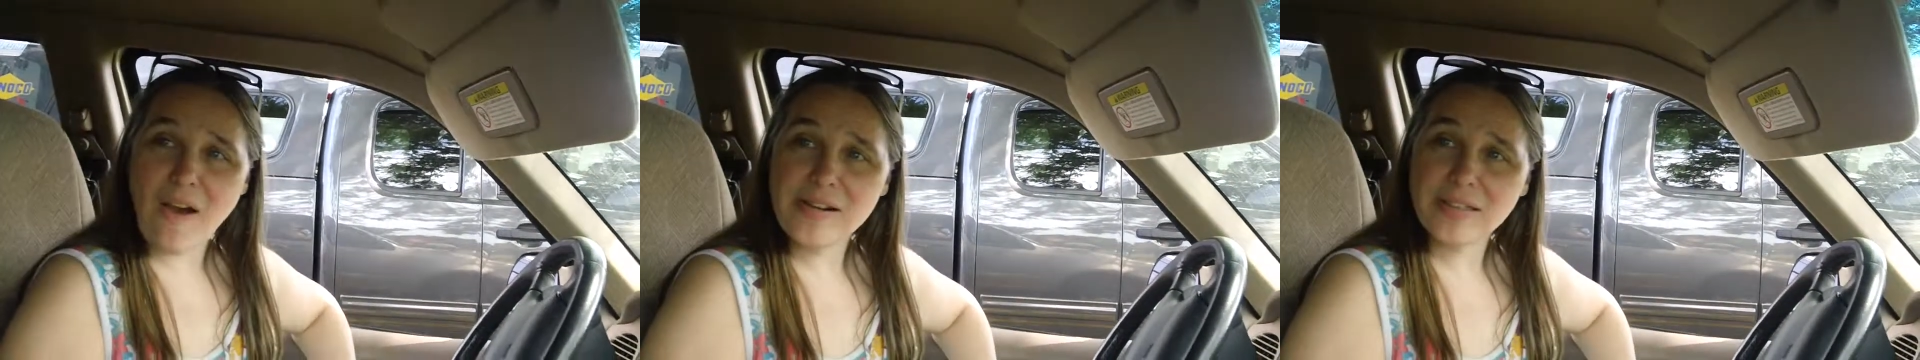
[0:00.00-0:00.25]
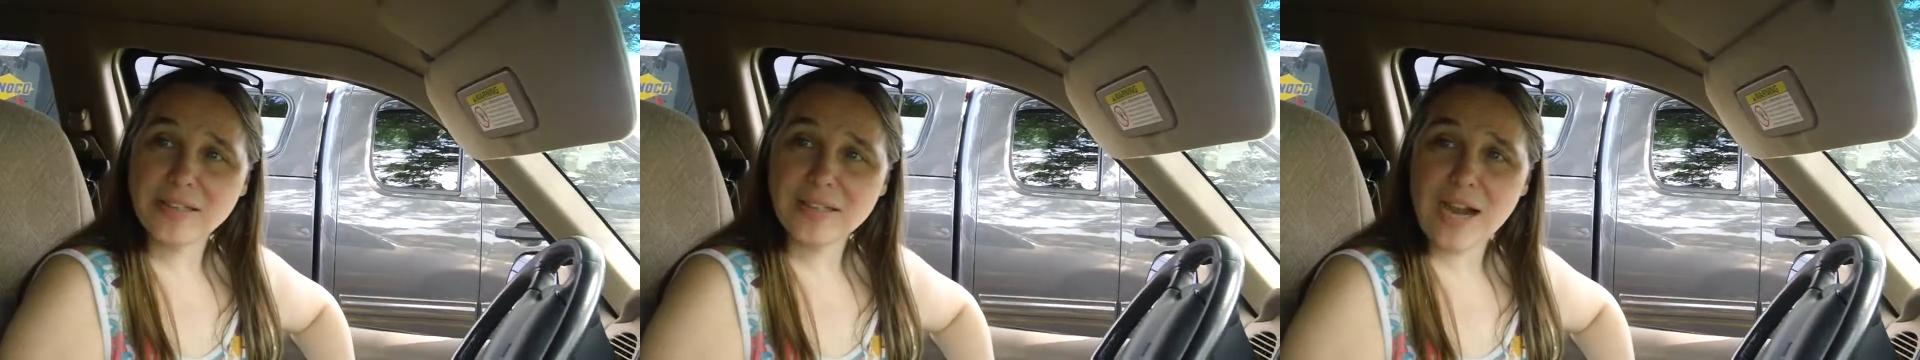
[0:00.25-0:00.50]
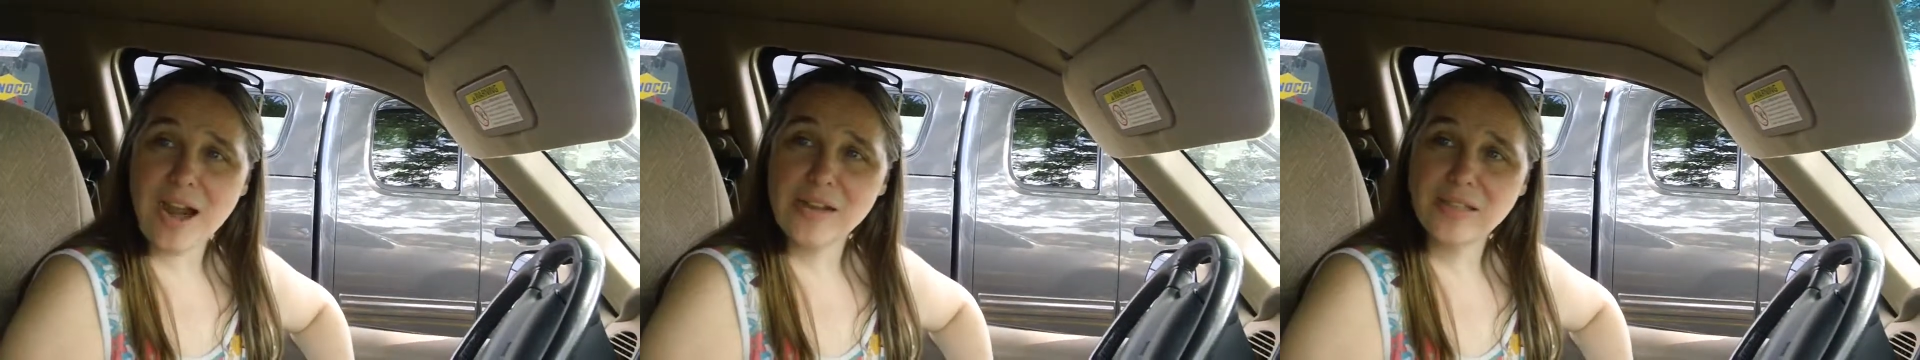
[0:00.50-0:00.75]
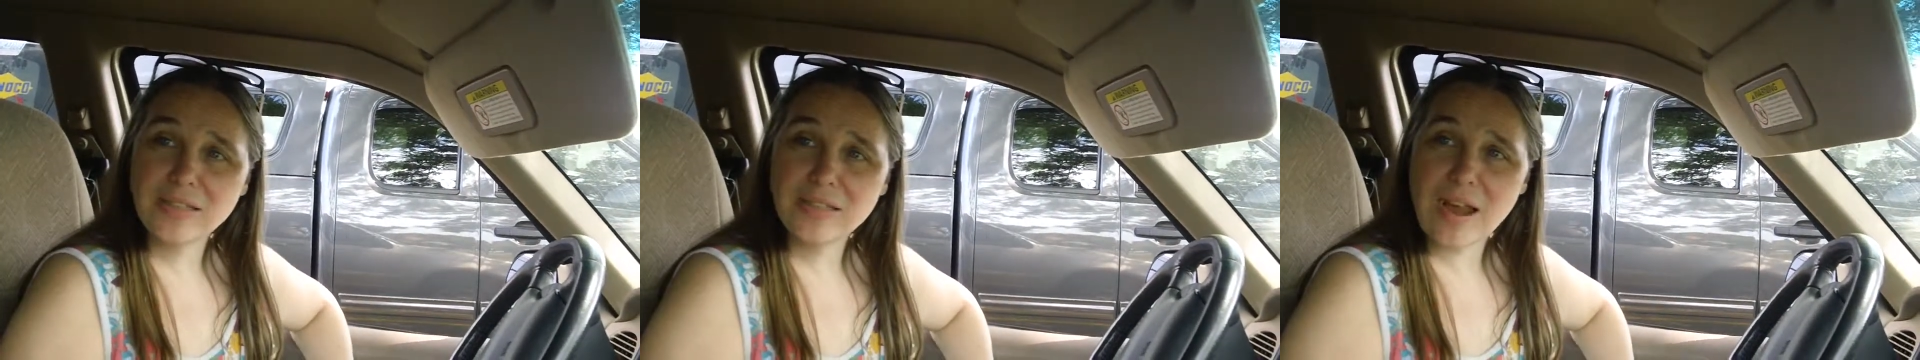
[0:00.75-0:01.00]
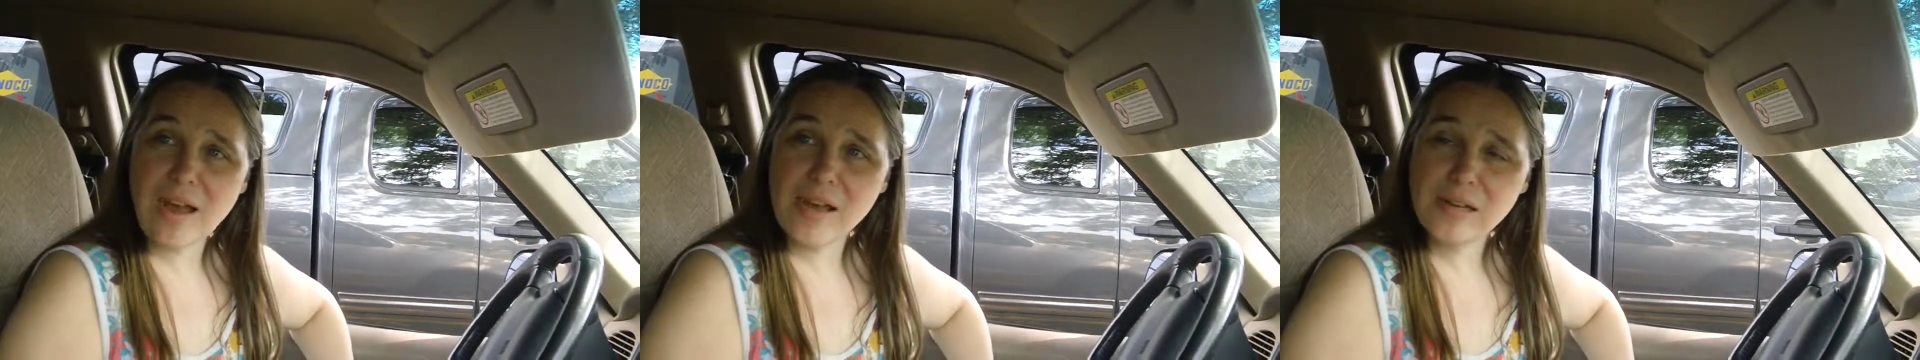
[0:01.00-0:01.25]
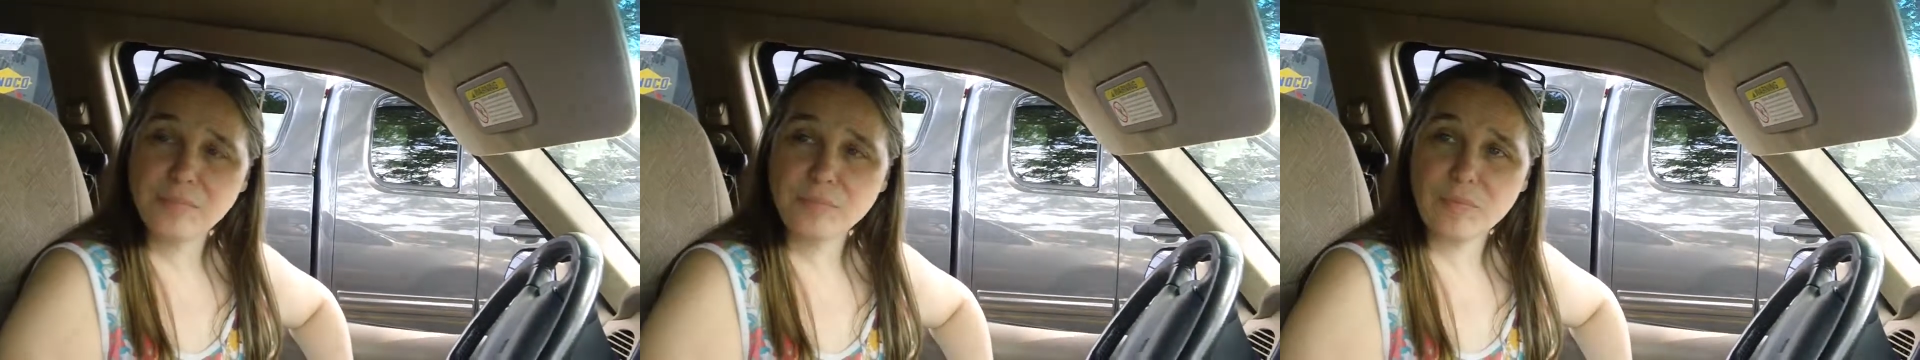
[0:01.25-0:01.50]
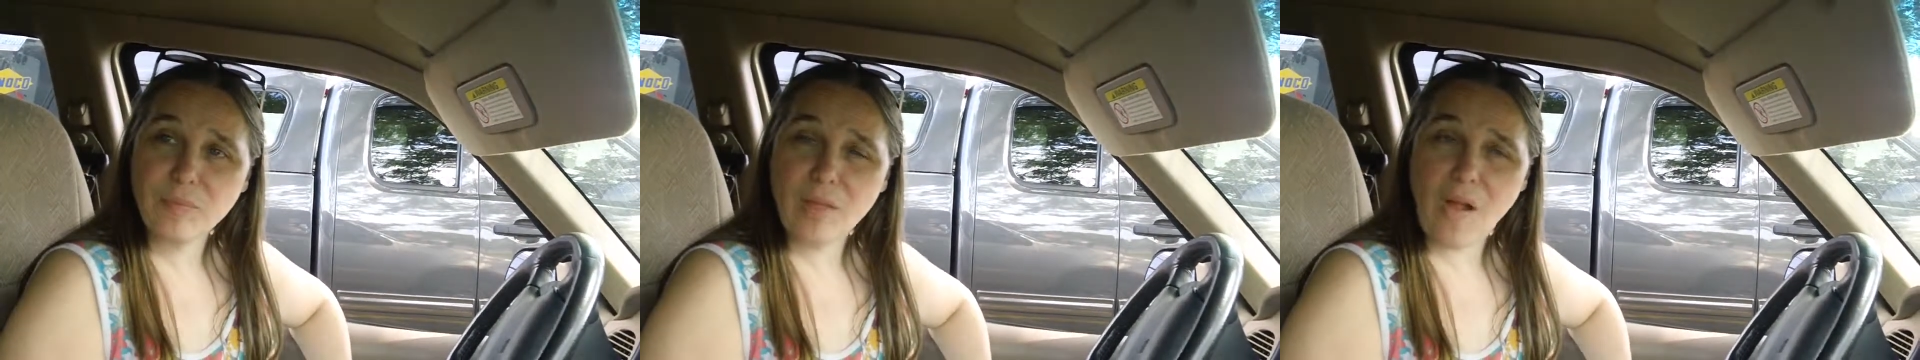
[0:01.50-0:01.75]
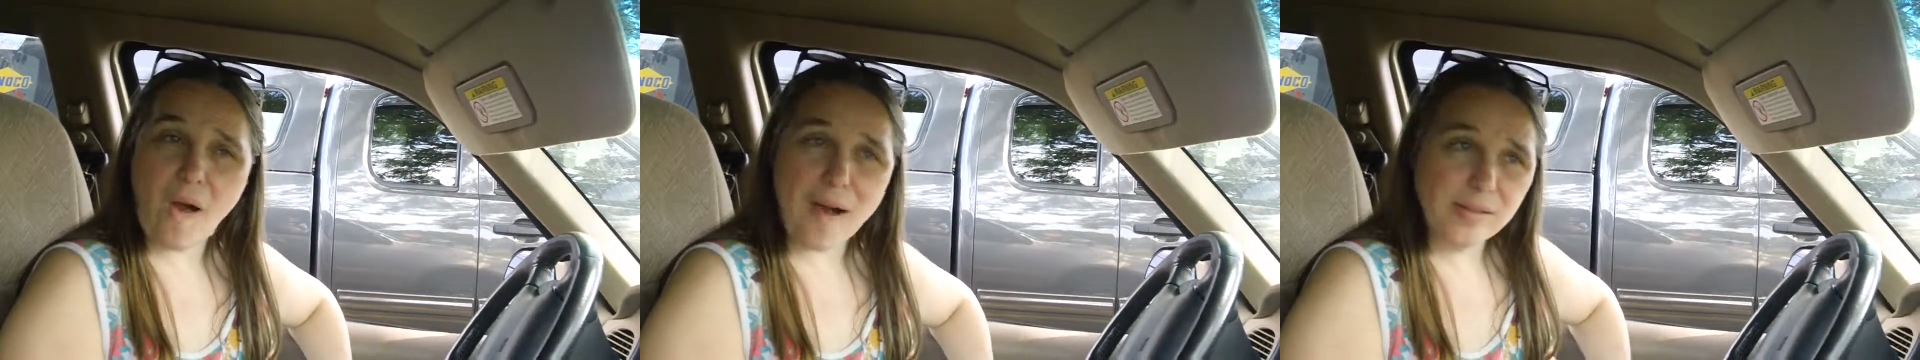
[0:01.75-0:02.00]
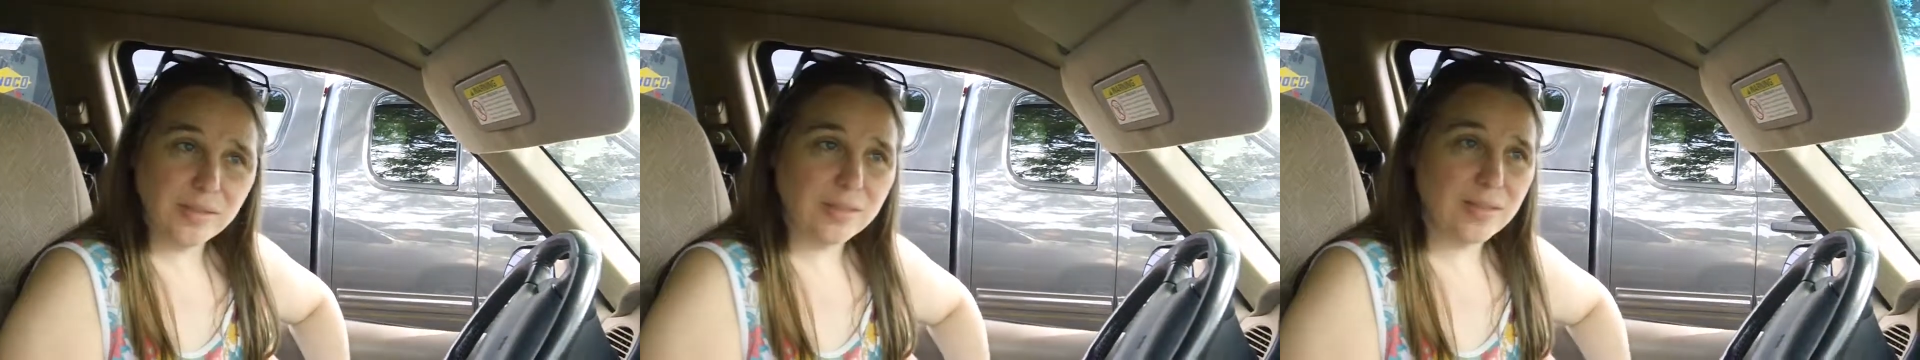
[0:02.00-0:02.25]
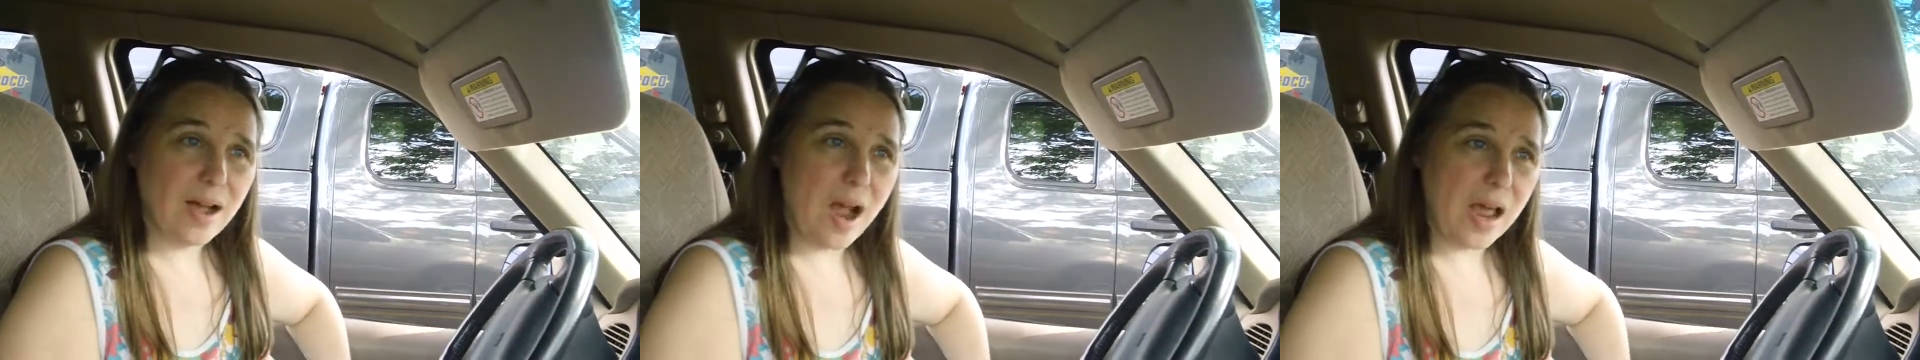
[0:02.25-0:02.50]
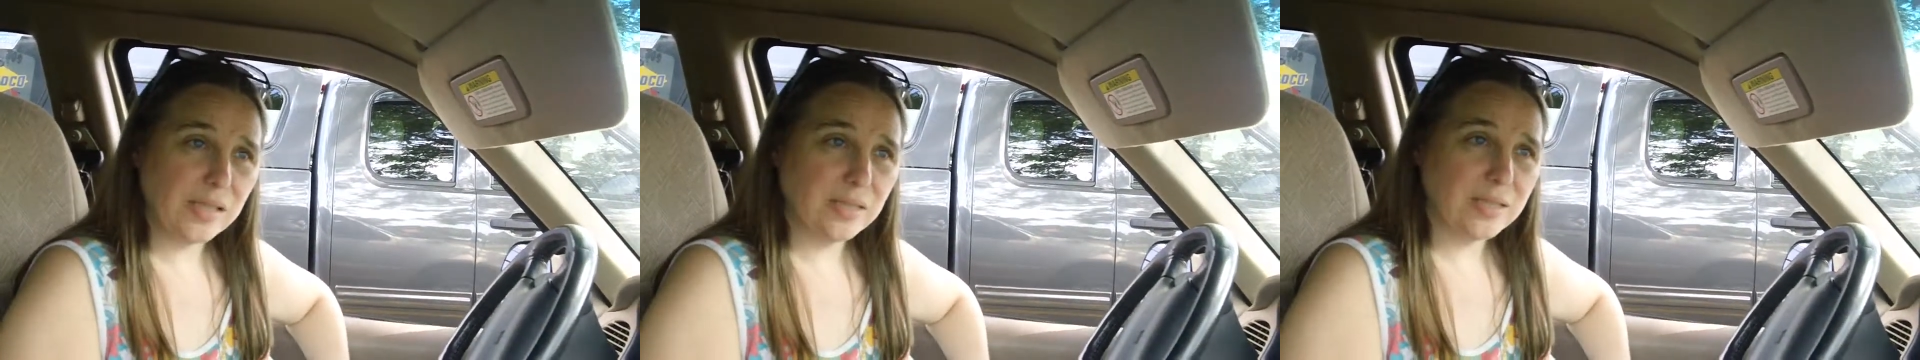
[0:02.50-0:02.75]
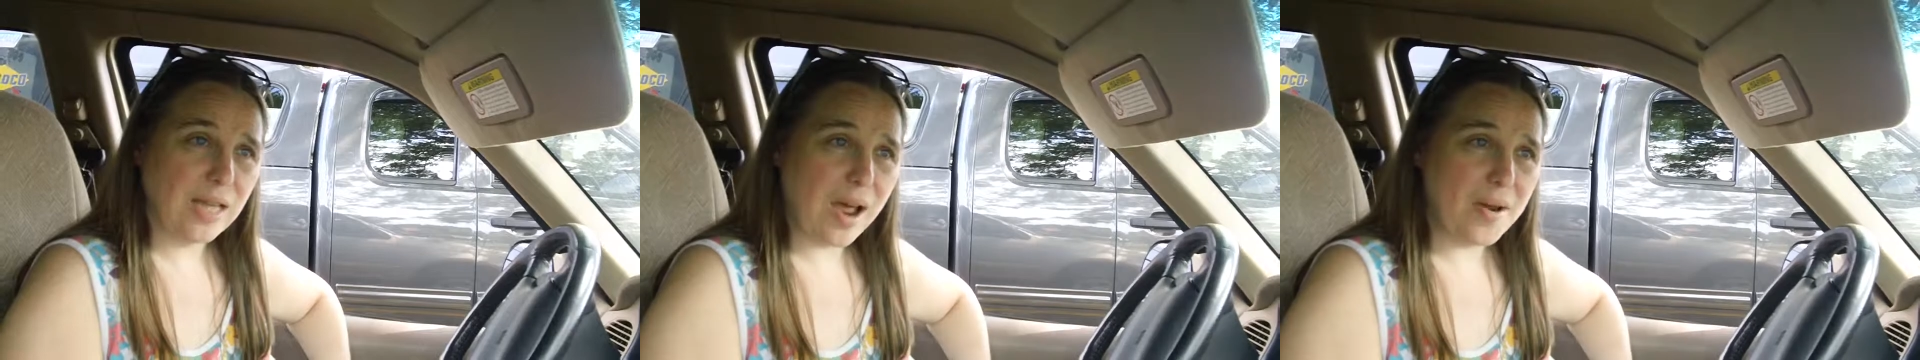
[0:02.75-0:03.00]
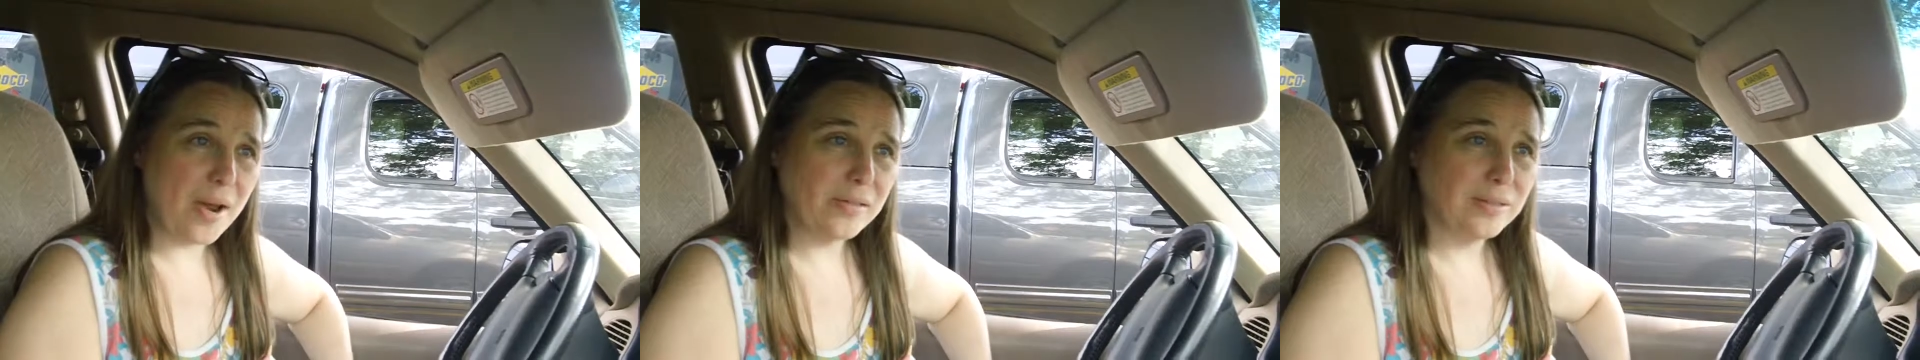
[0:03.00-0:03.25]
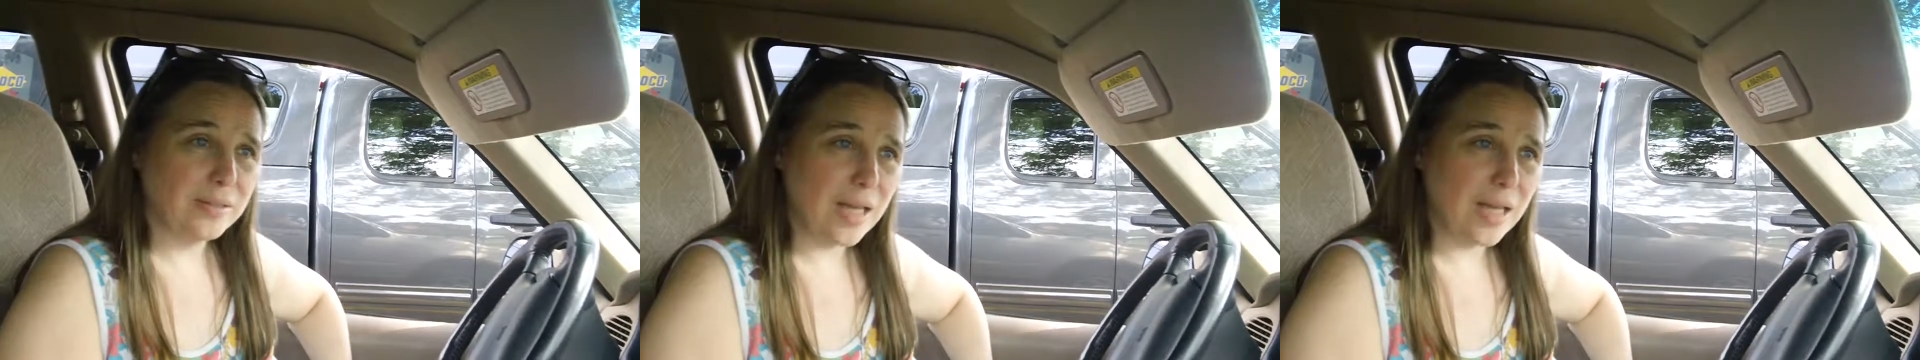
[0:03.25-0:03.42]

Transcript: are not in the rosy pink cheeks of health when they're in a coffin.